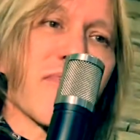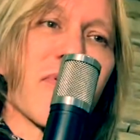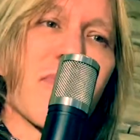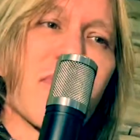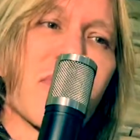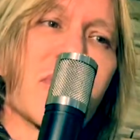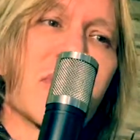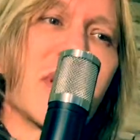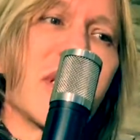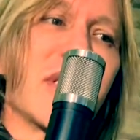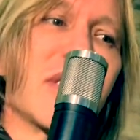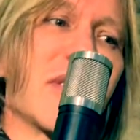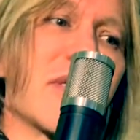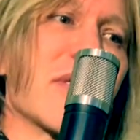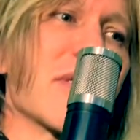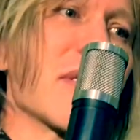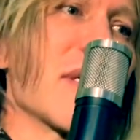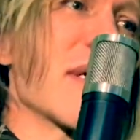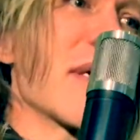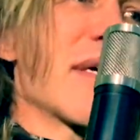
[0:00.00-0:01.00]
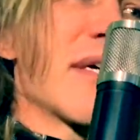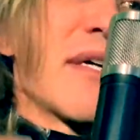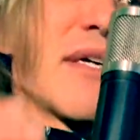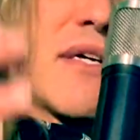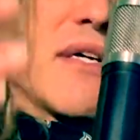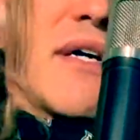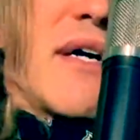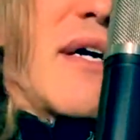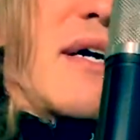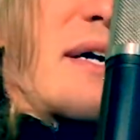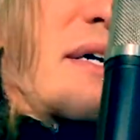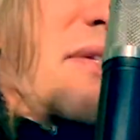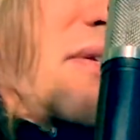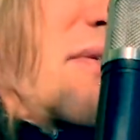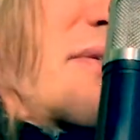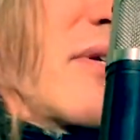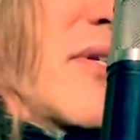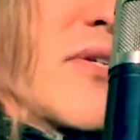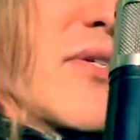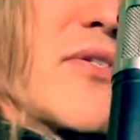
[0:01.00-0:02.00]
chord changes,
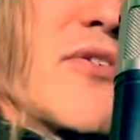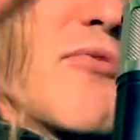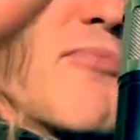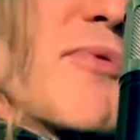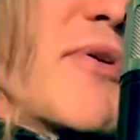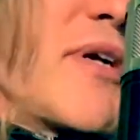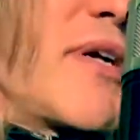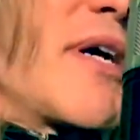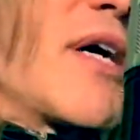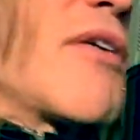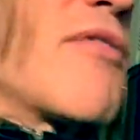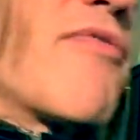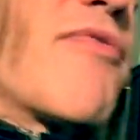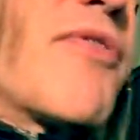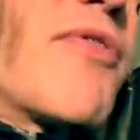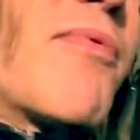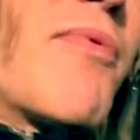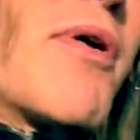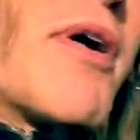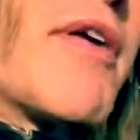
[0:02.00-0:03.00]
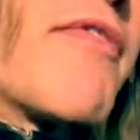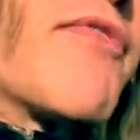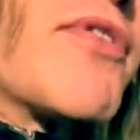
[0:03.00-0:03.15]
you can interpret it however you want. If you